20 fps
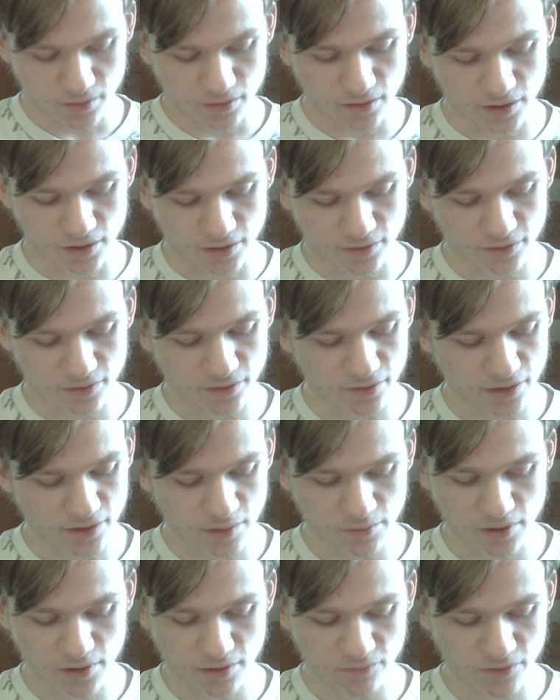Yeah, this is the
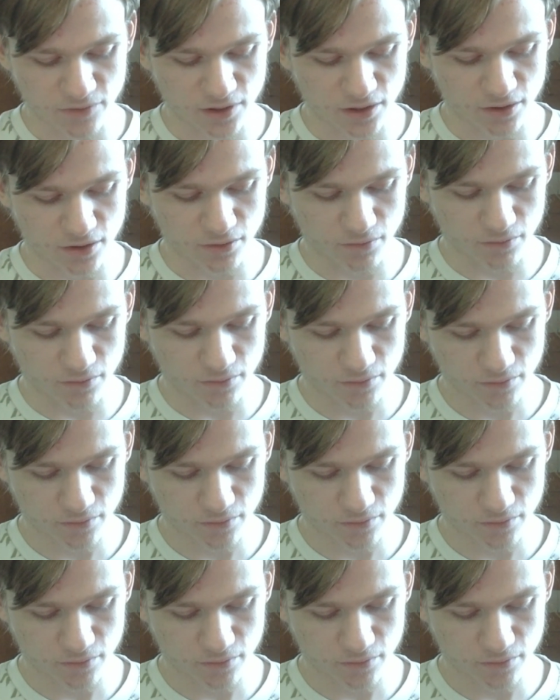same kind of video.